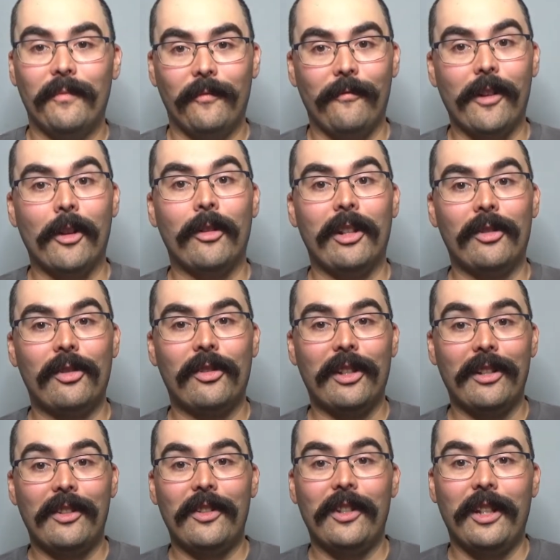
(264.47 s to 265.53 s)
very
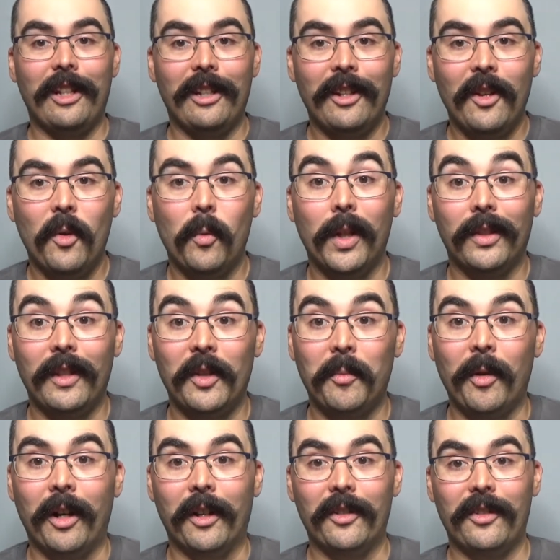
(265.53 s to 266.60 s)
interested to see what this
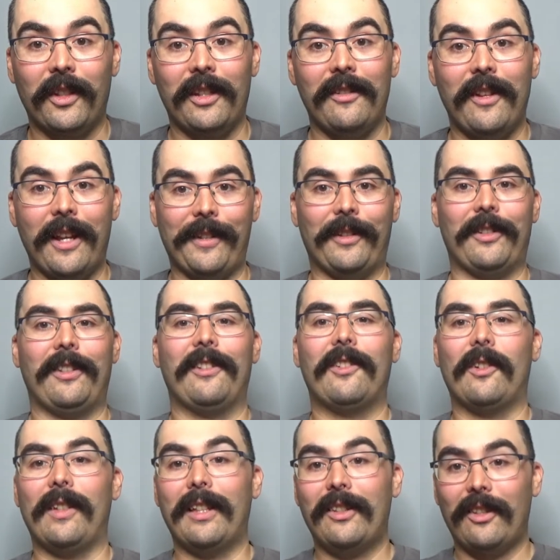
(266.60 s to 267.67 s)
box entails.
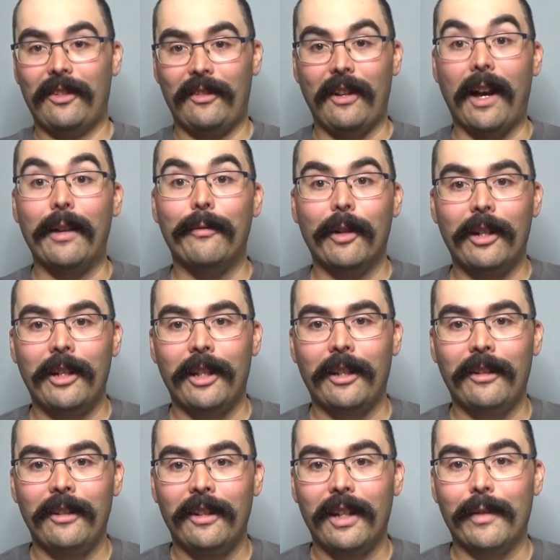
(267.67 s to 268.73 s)
So let's dive right
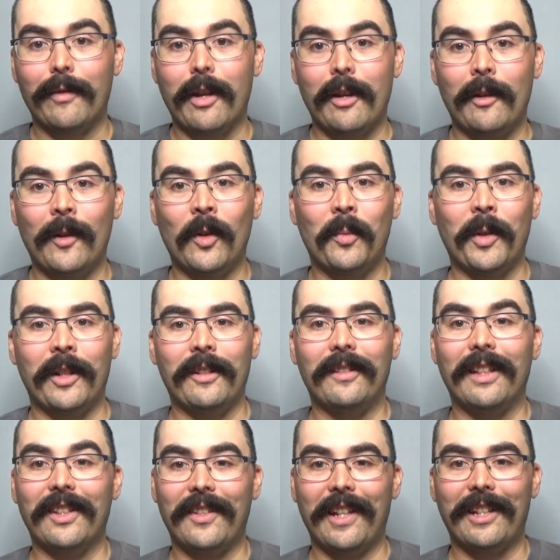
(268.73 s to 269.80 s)
in. I've got it open.
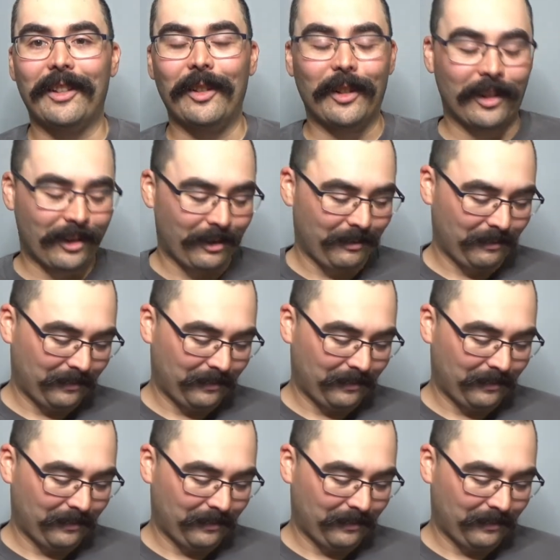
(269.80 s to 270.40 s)
Let's take a look.